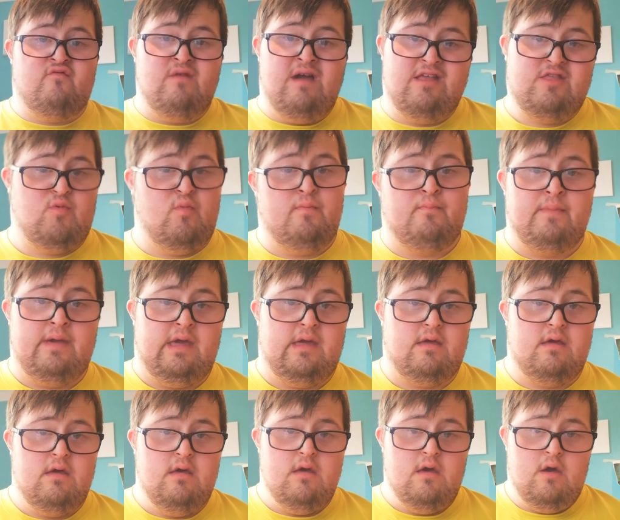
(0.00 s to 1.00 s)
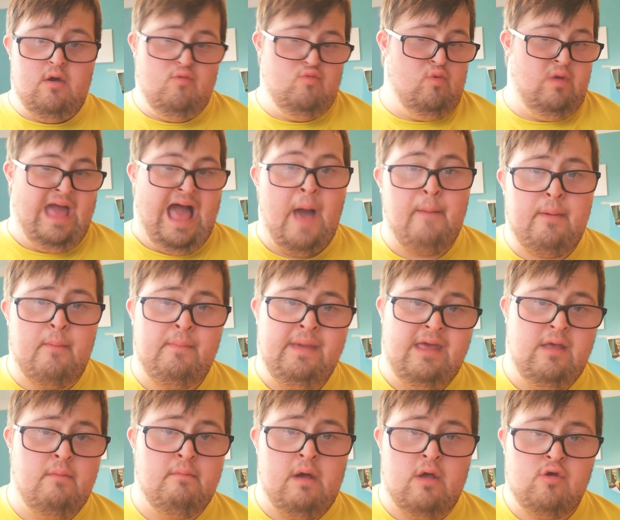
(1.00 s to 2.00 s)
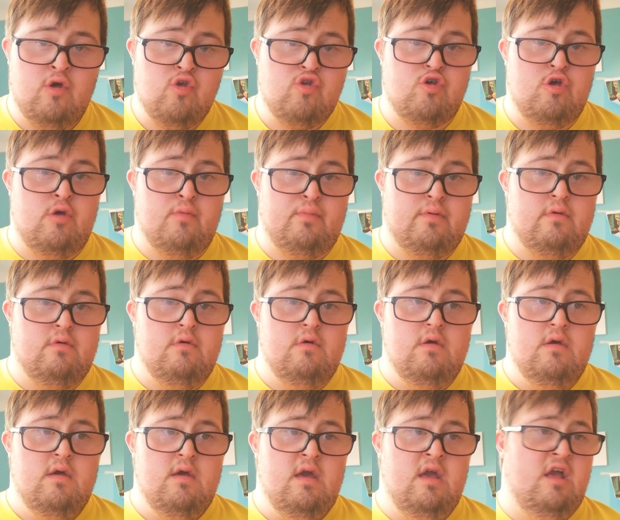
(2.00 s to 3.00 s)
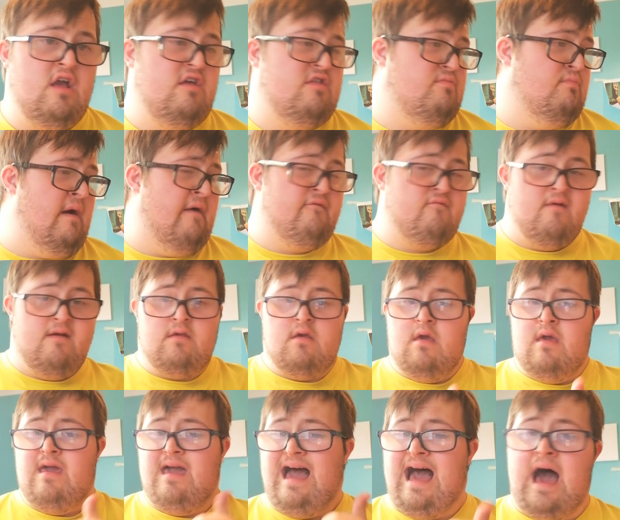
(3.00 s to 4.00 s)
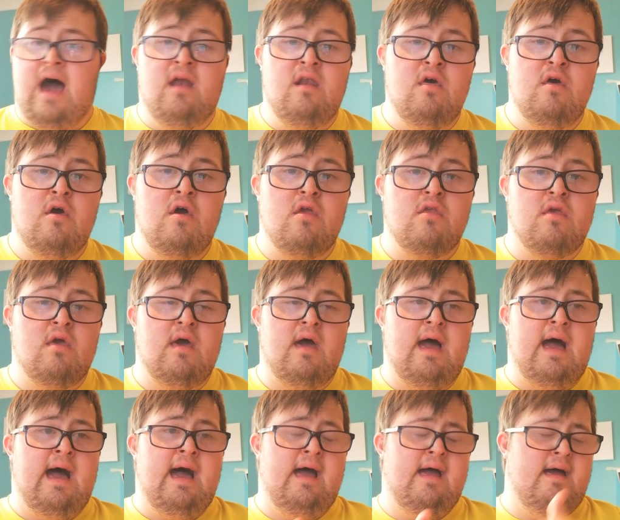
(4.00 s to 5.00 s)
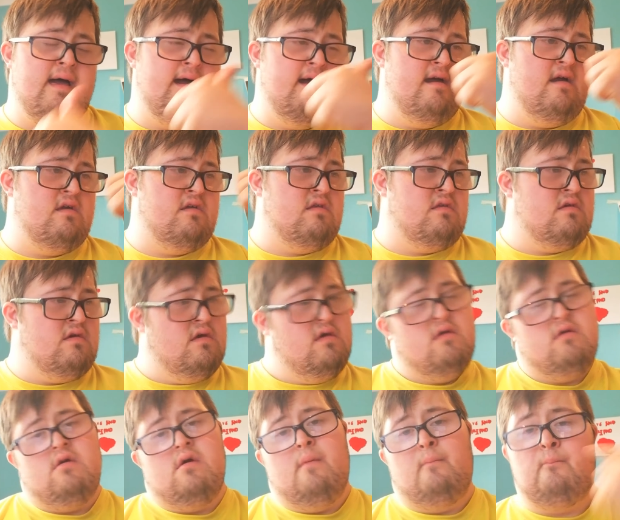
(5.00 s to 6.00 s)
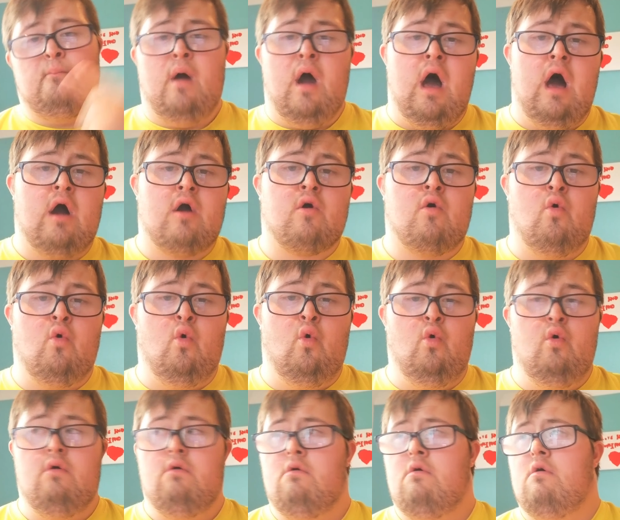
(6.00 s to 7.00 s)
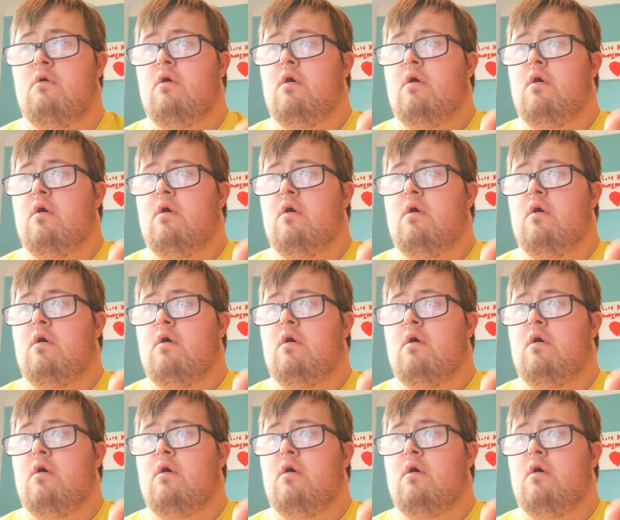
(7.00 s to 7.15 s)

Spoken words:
friends with me and you're helping me with my YouTube. It's my friend Alan and Marco.